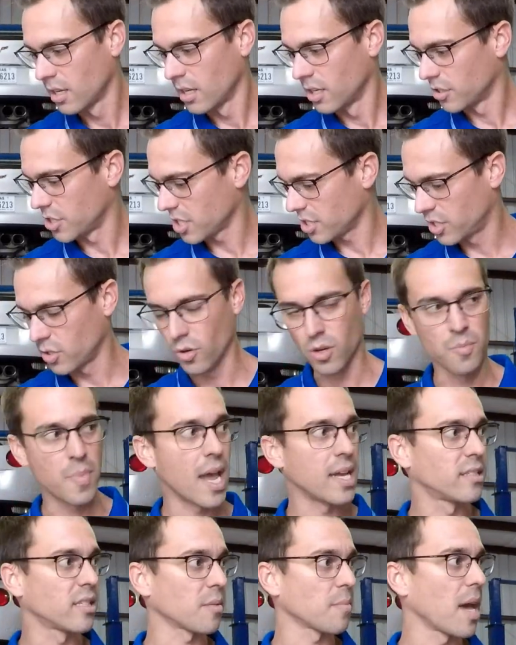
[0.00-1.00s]
just doing
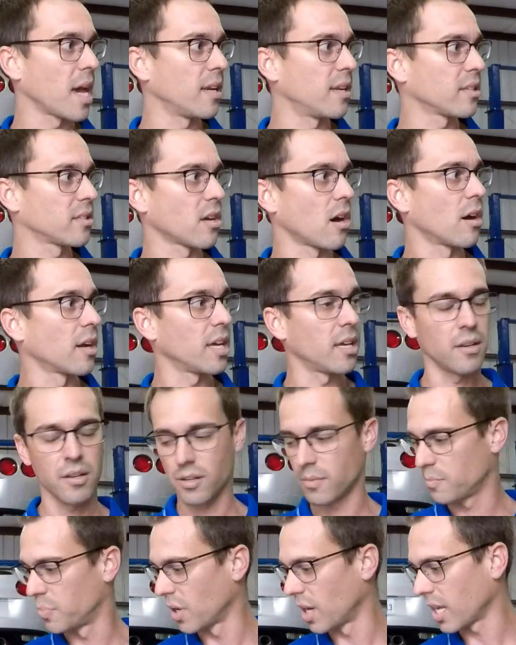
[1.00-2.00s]
basic maintenance on it,
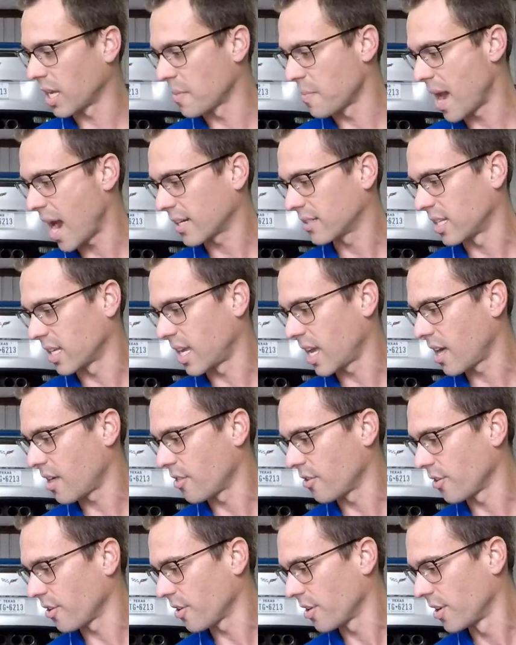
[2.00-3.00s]
putting it back
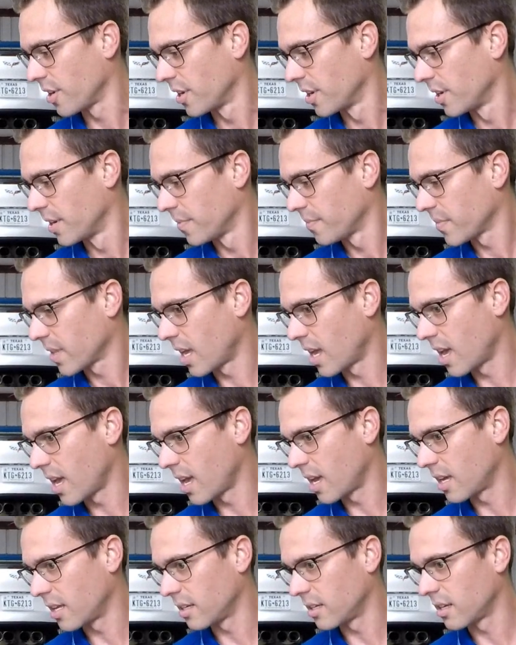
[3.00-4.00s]
together,
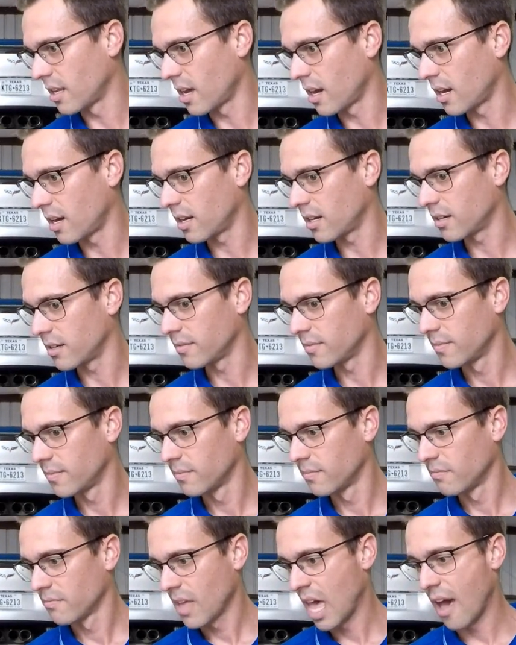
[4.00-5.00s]
and uh,
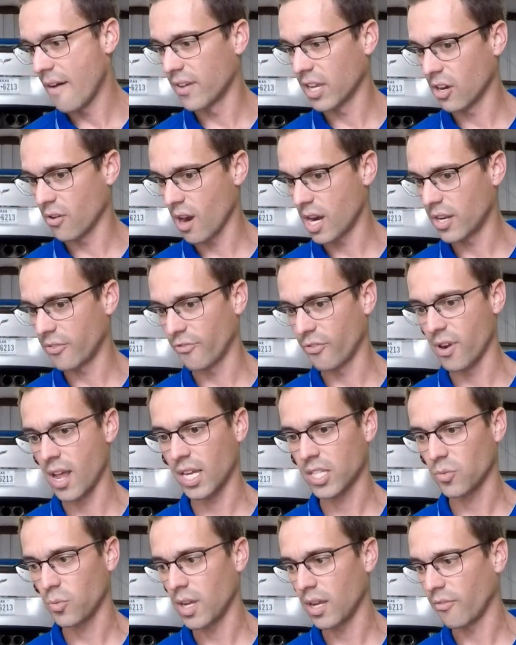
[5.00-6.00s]
having it ready for
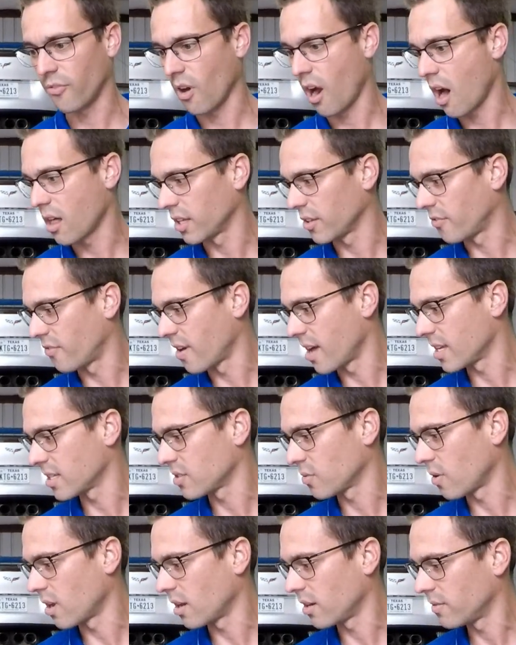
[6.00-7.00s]
next week for Holley Fest.
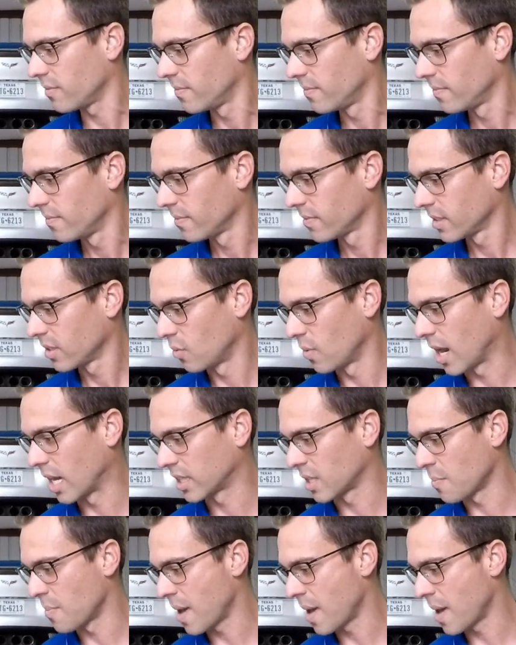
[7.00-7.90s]
Well, we got the